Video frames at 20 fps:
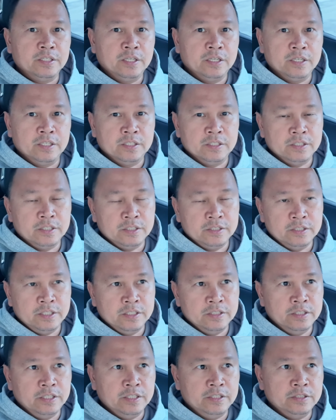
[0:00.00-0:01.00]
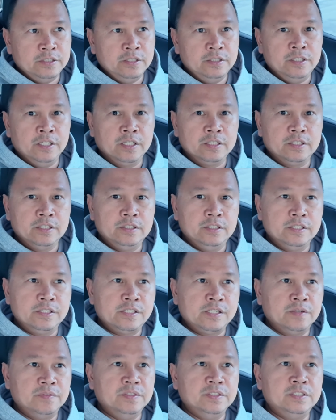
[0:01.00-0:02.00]
and they deducted the
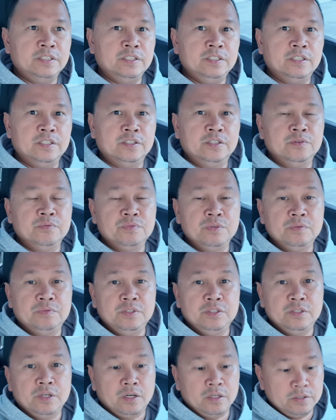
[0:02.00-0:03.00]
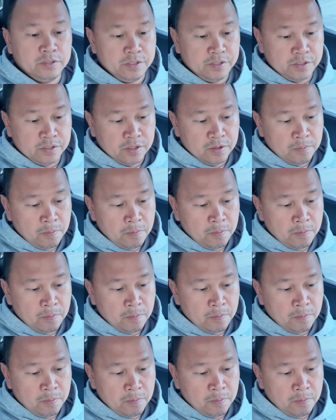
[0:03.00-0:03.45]
$1,750.